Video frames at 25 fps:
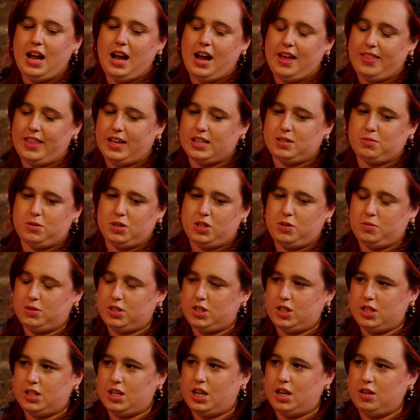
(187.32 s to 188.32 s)
and that's what she wants
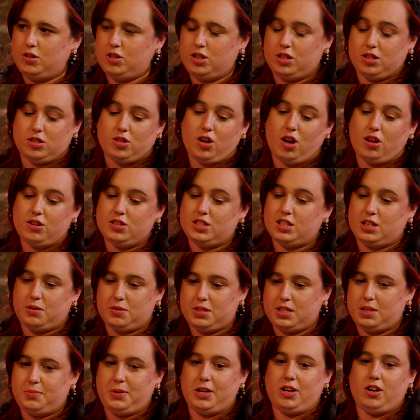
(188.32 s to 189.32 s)
to do. She just constantly
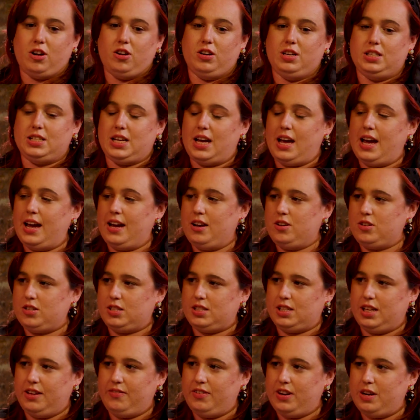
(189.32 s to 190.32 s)
wants to be on holiday and
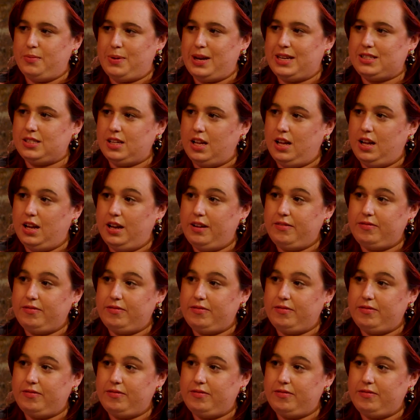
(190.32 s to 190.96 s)
just living her best life.